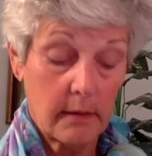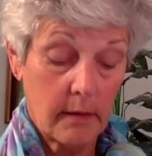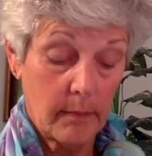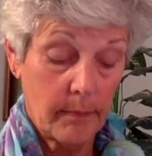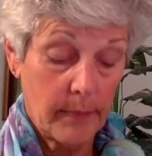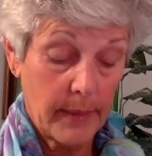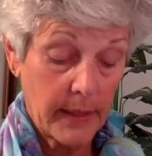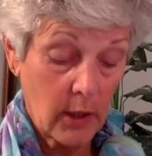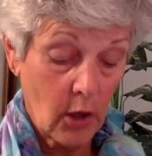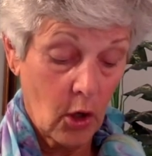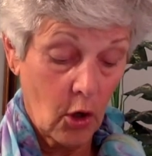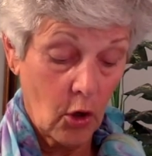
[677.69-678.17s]
The
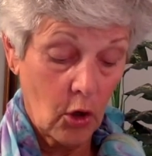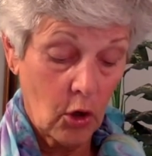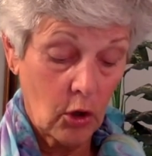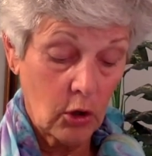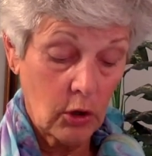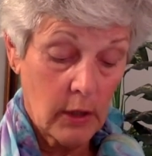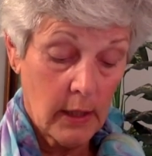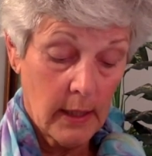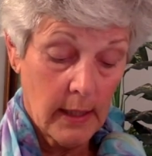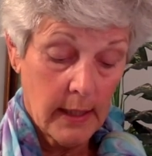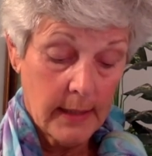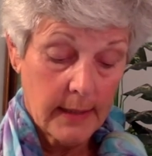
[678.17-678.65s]
big
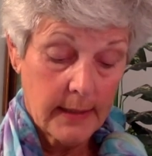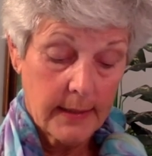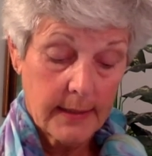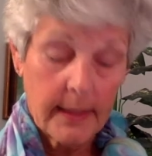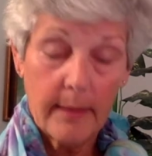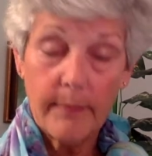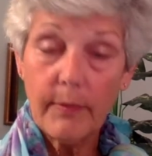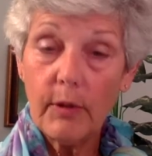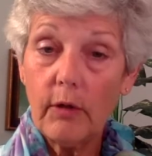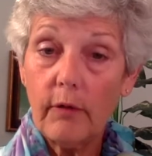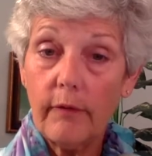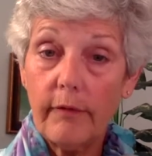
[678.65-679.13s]
old
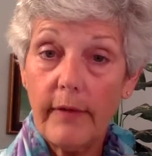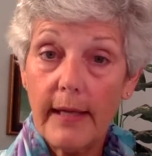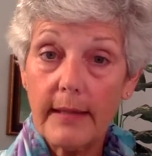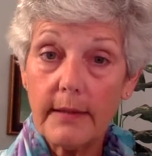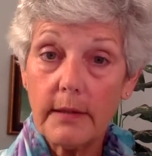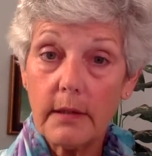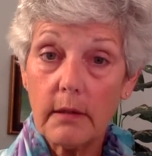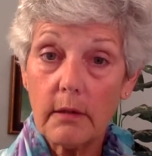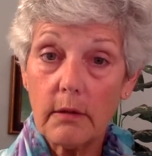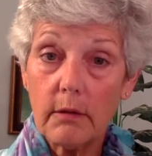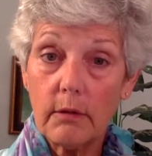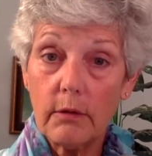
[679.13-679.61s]
seminal
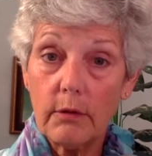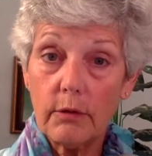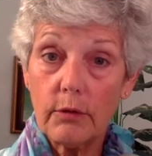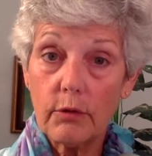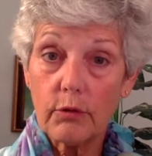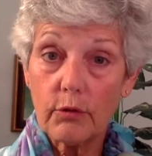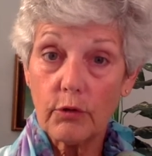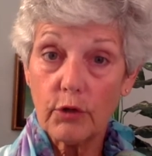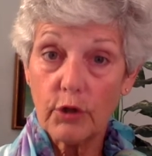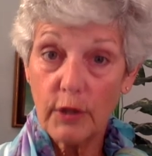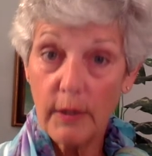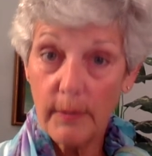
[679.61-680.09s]
vesicles
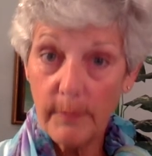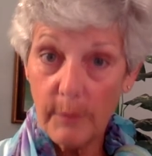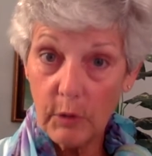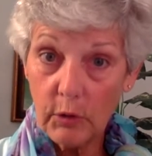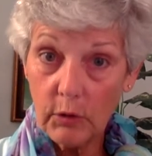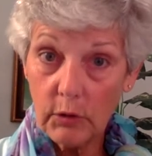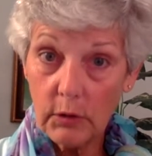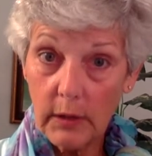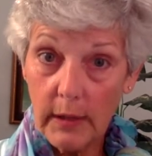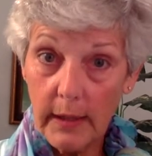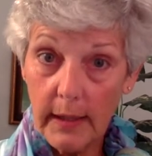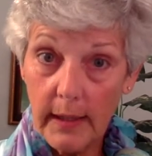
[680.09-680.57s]
or seminal
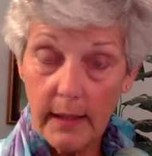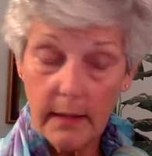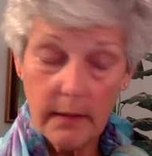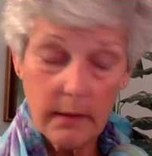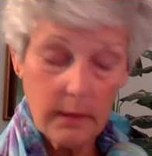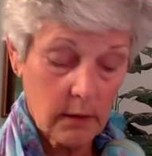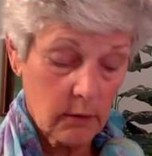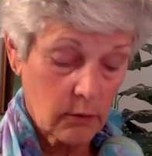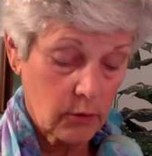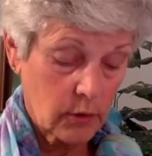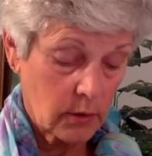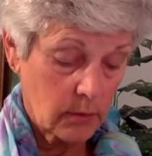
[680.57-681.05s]

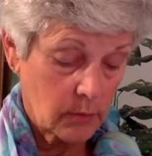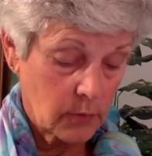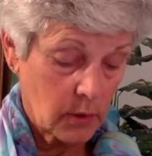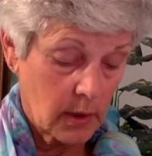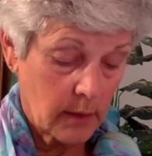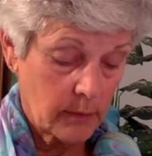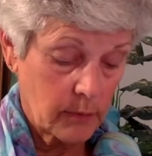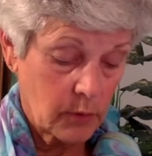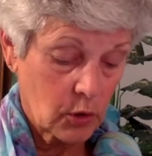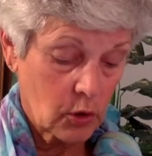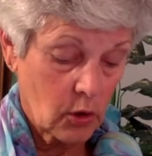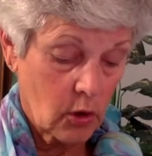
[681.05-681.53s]
glands, they're
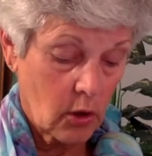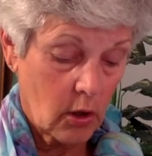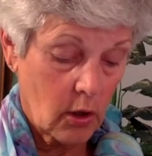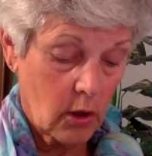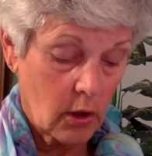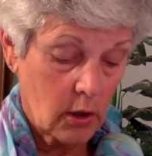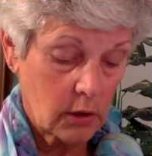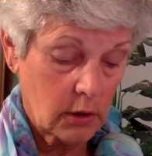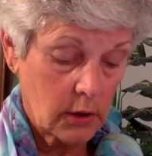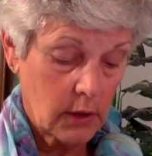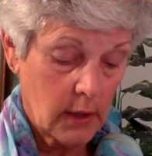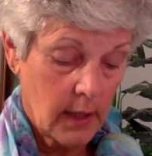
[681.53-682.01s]
sometimes
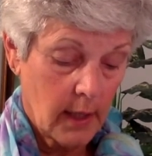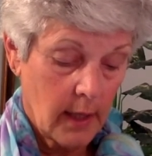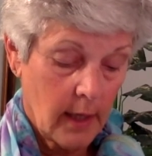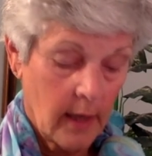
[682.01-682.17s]
called,